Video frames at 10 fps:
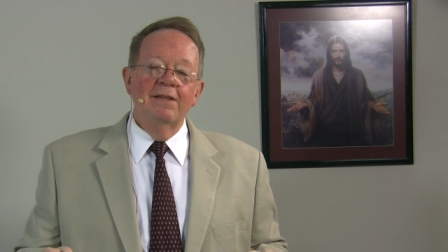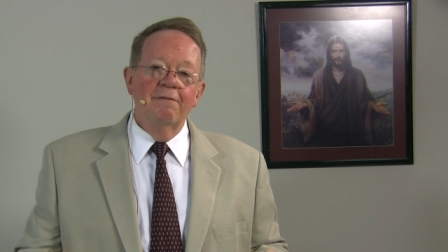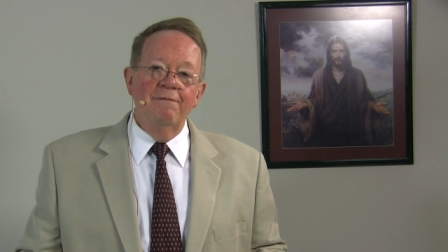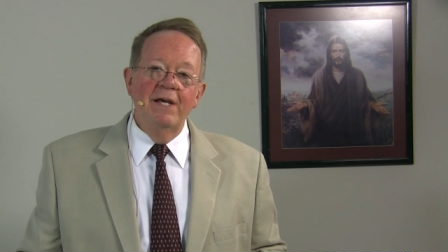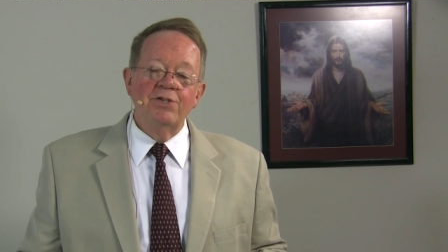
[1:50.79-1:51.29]

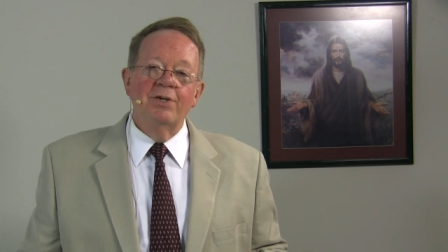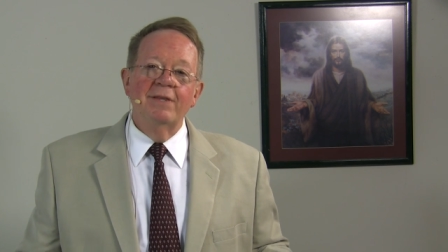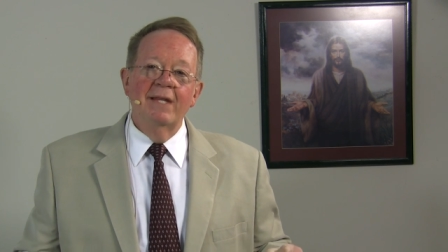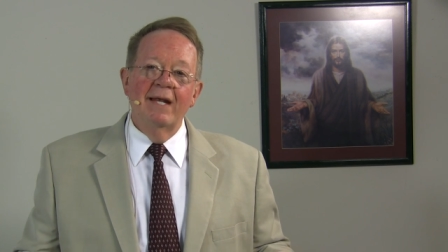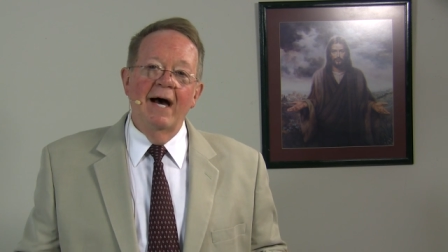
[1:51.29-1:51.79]
the
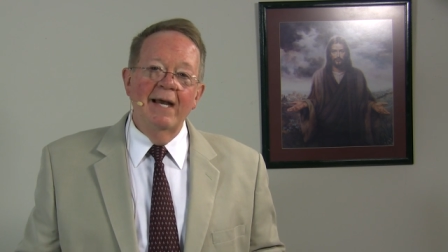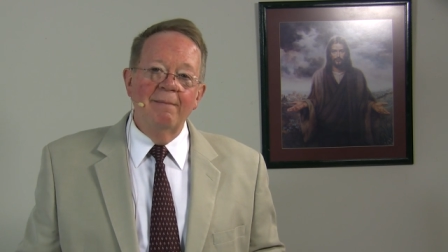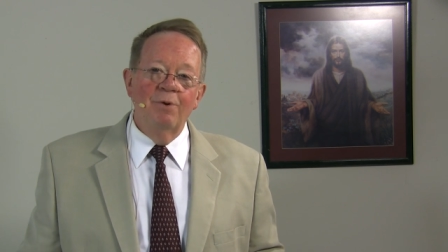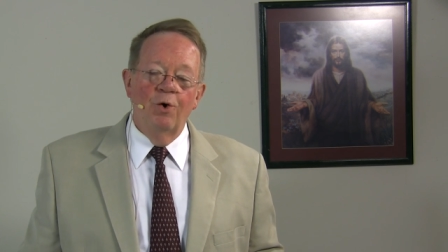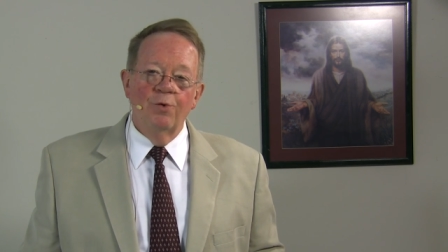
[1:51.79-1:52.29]
vision that I
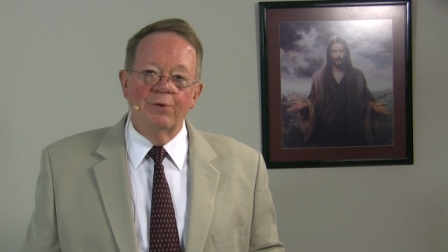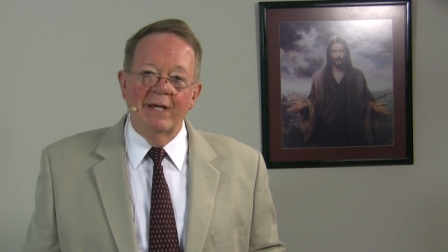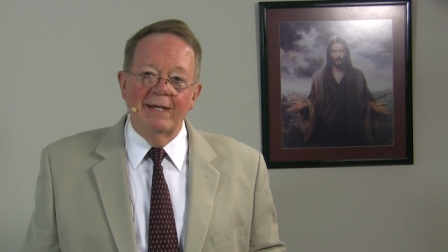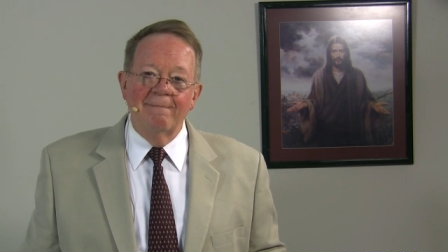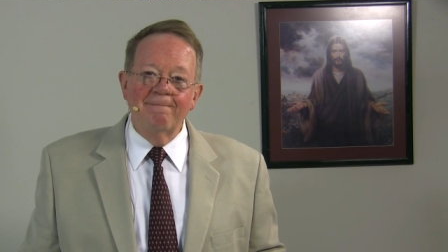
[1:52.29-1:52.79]
am
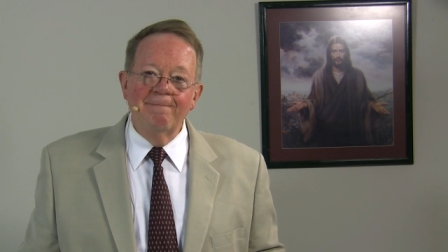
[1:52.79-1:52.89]
holding.